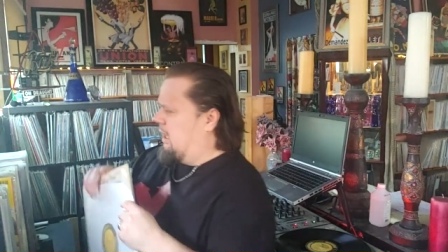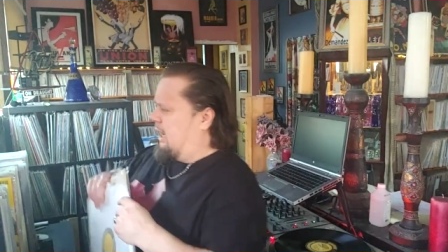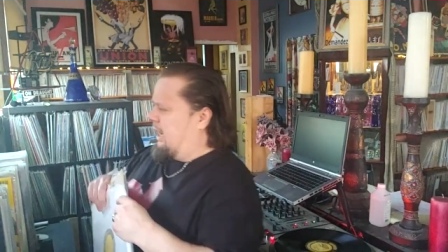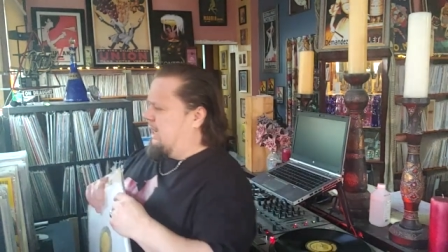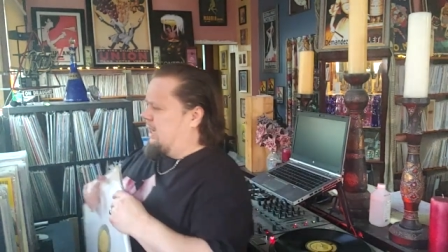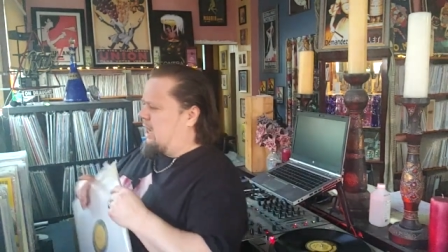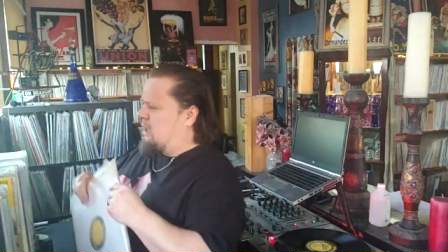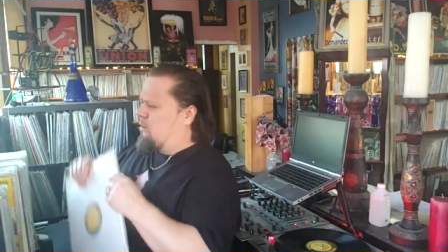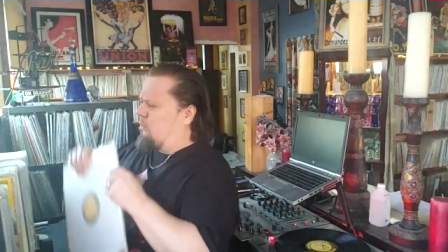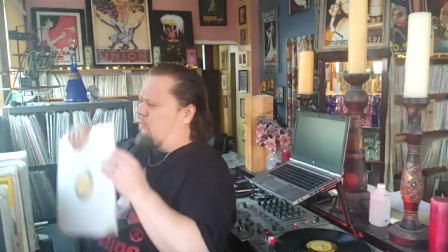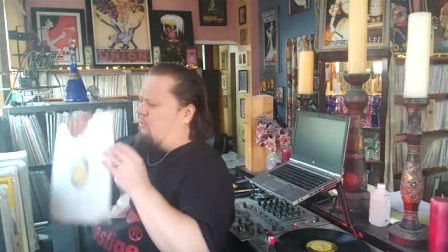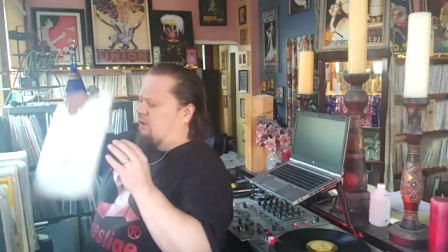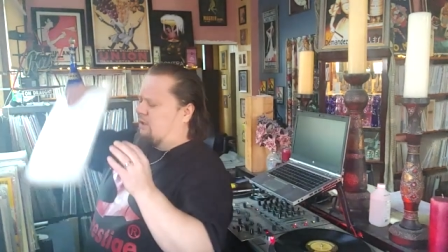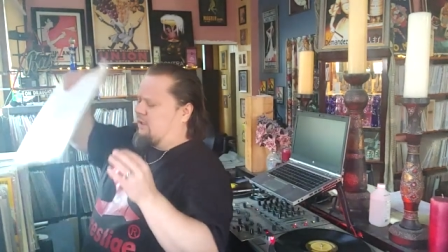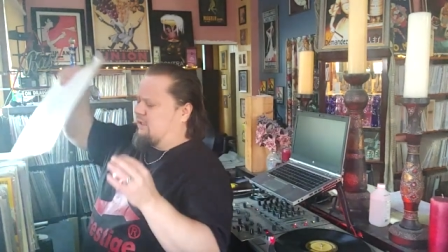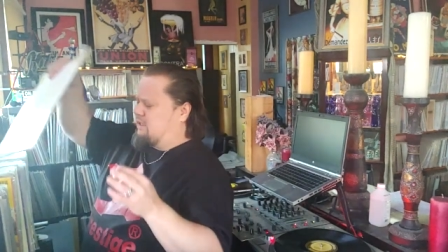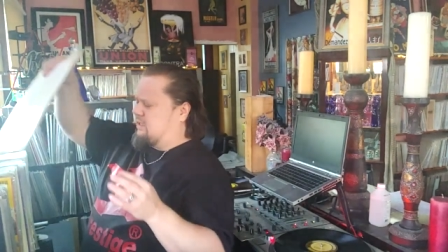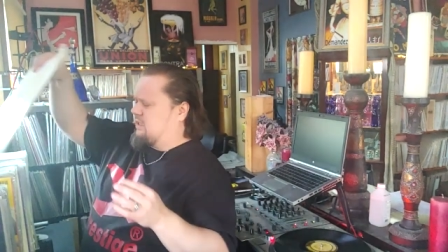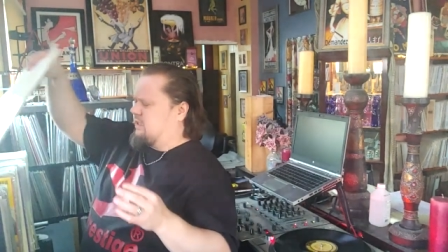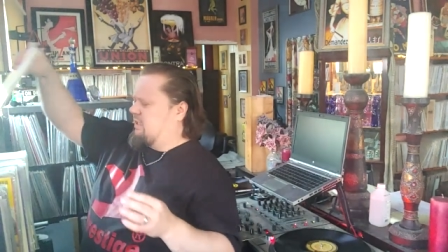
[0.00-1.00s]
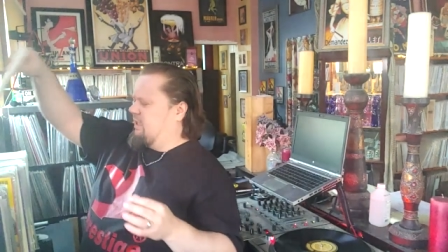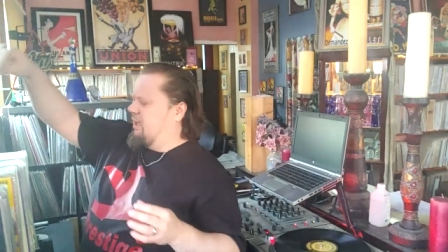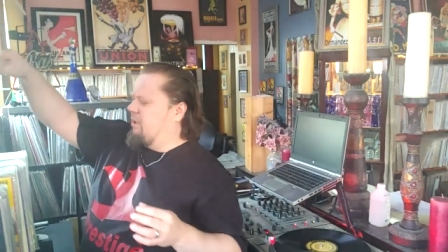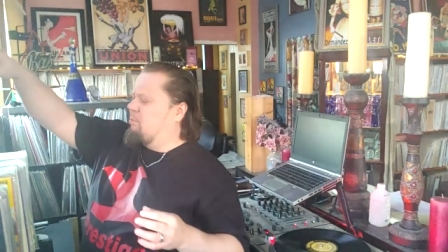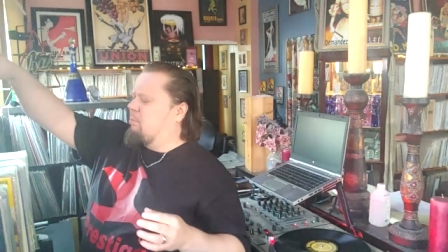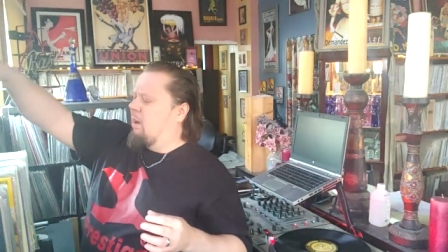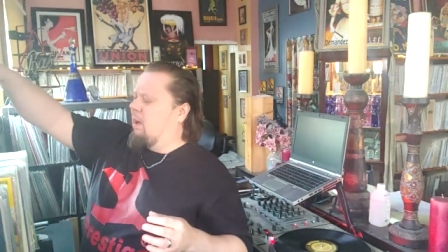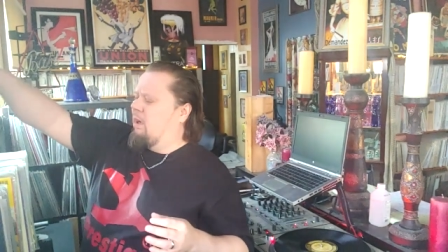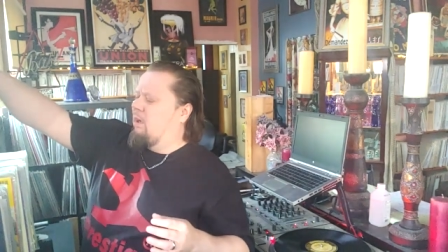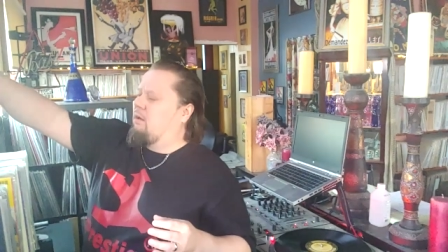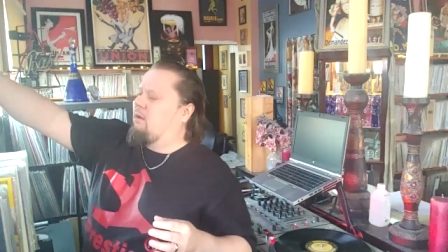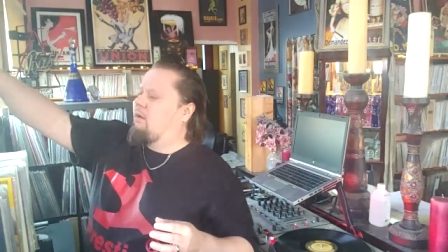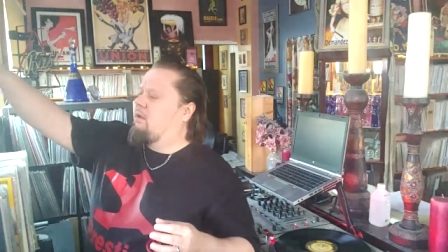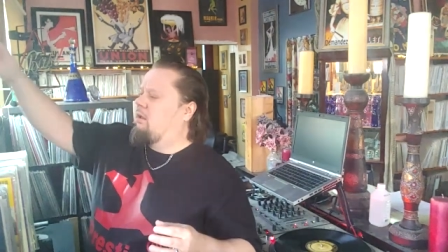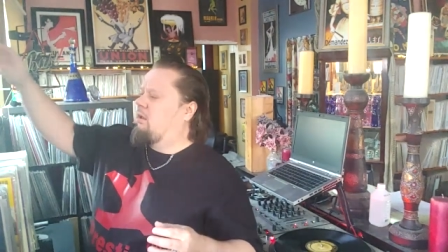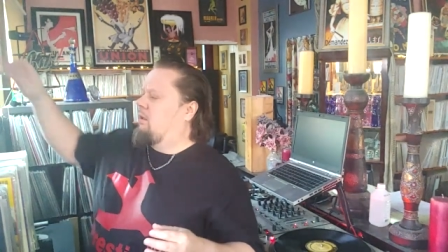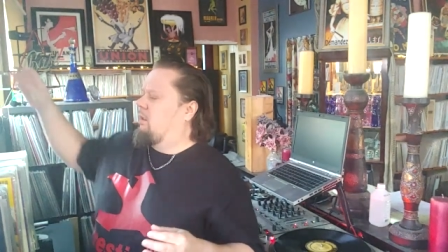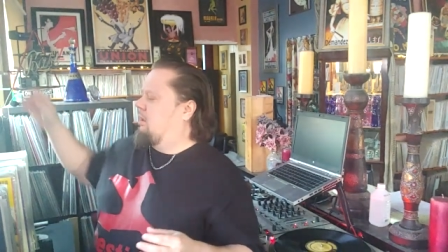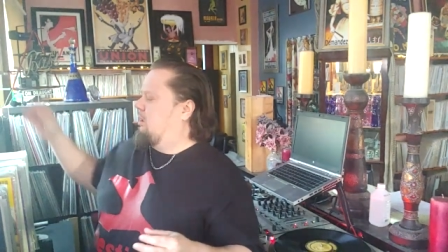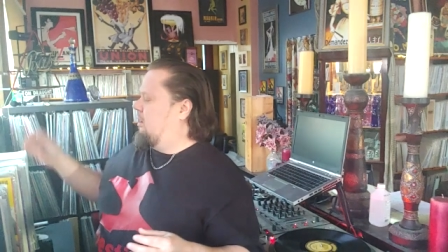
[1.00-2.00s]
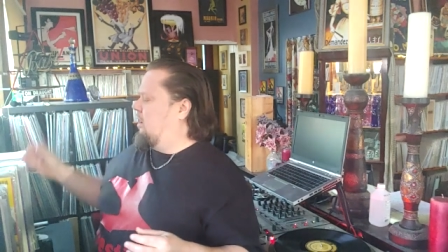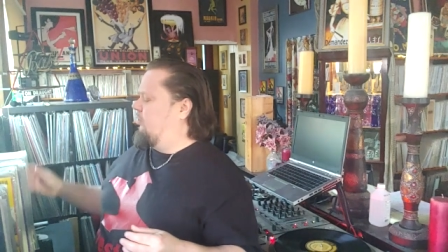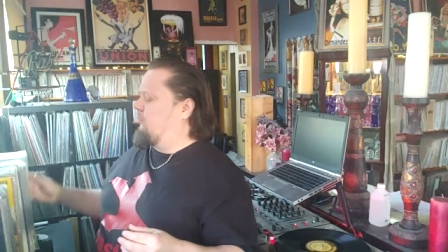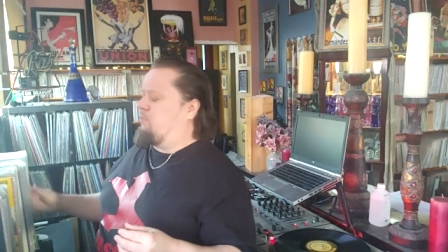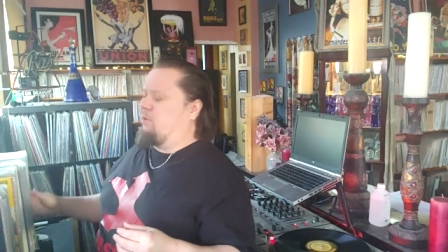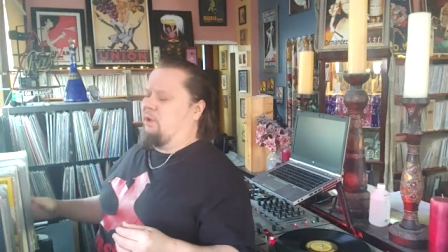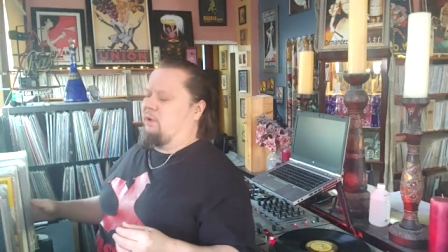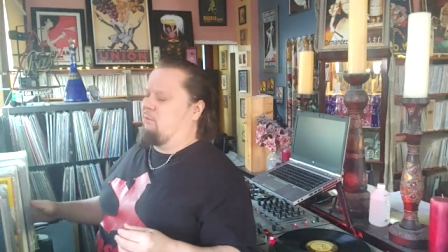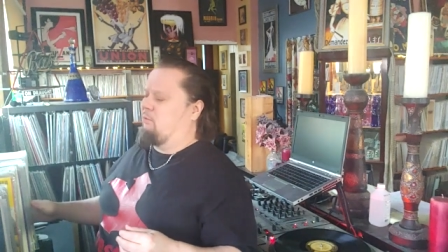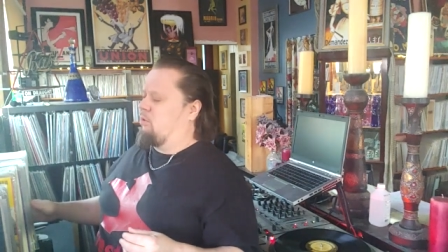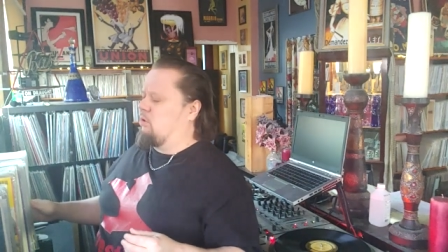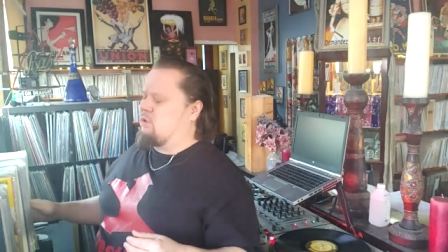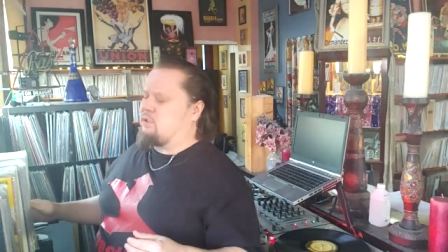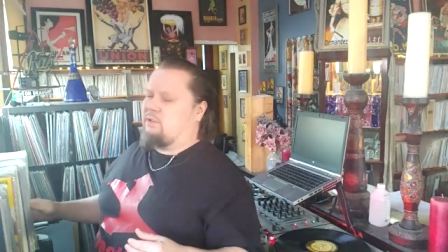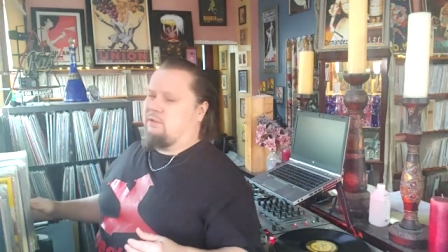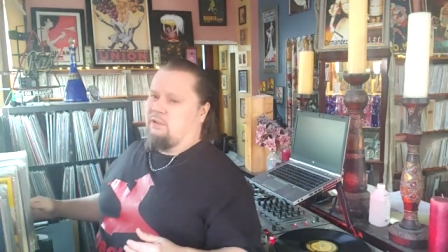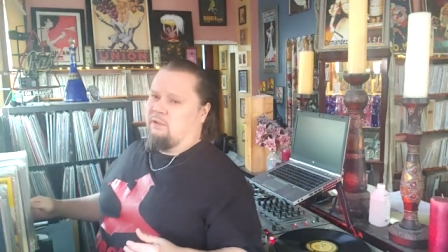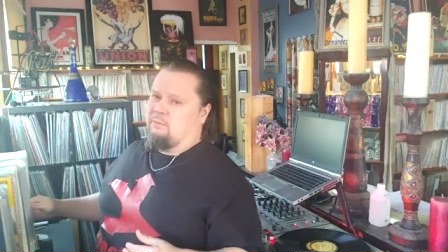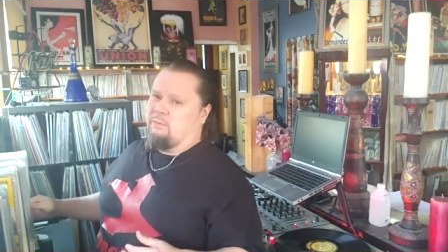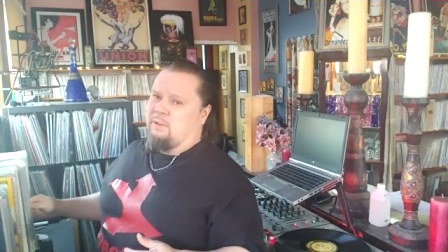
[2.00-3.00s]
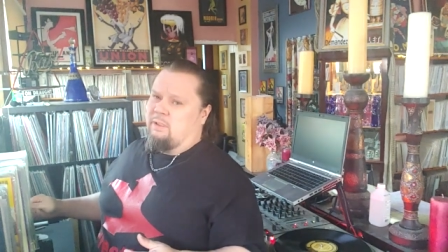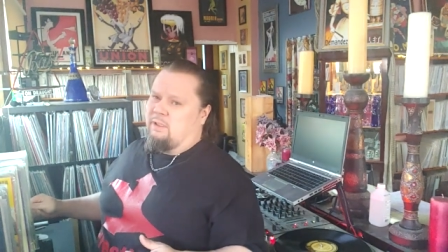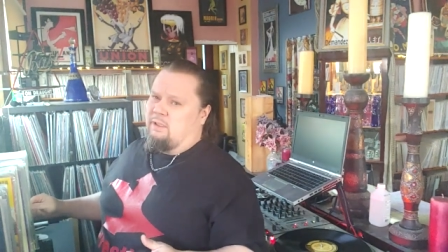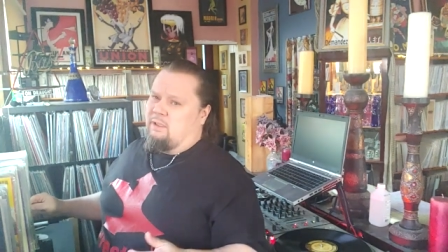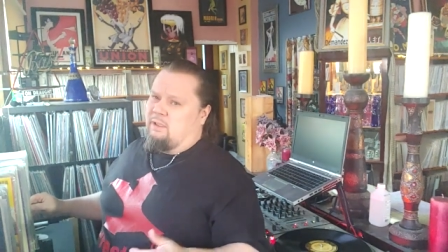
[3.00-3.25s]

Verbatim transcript: And I don't think the stigma of being Muslim